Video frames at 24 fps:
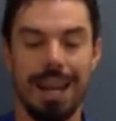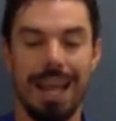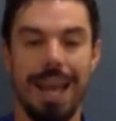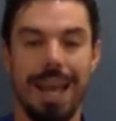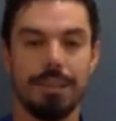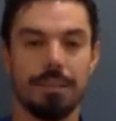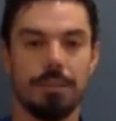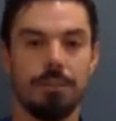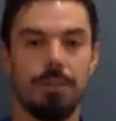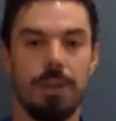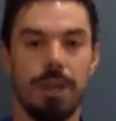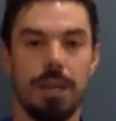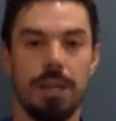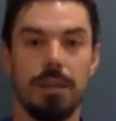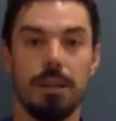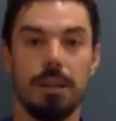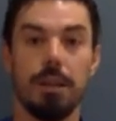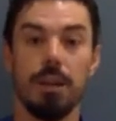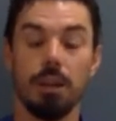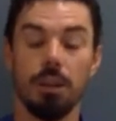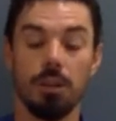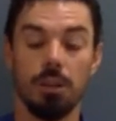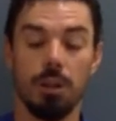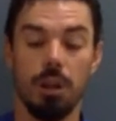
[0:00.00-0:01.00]
activated
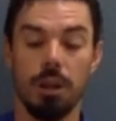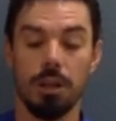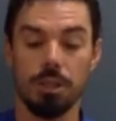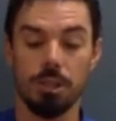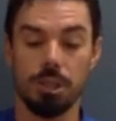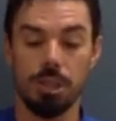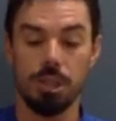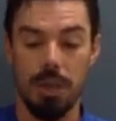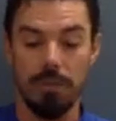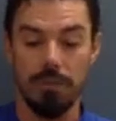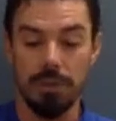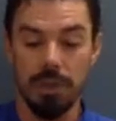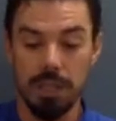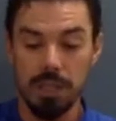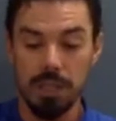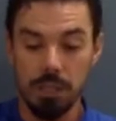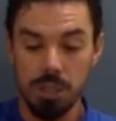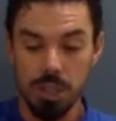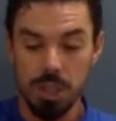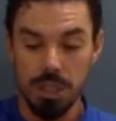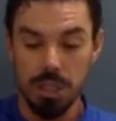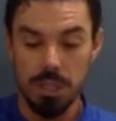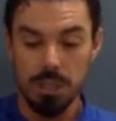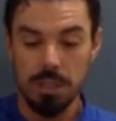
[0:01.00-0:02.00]
a longevity
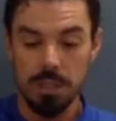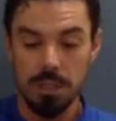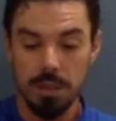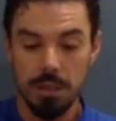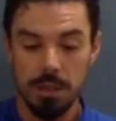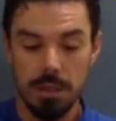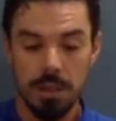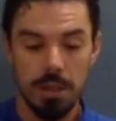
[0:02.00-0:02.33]
gene,